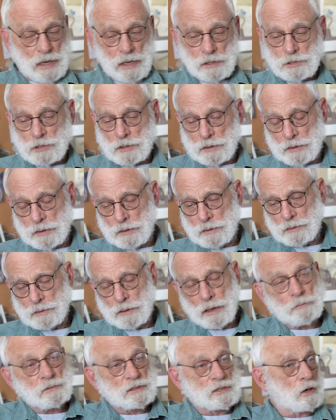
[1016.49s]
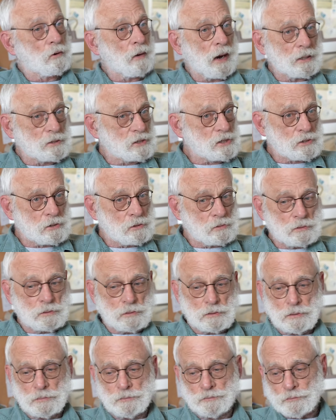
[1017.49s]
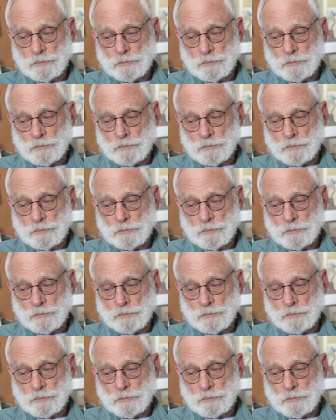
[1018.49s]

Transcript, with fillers: actually, I was a grad student.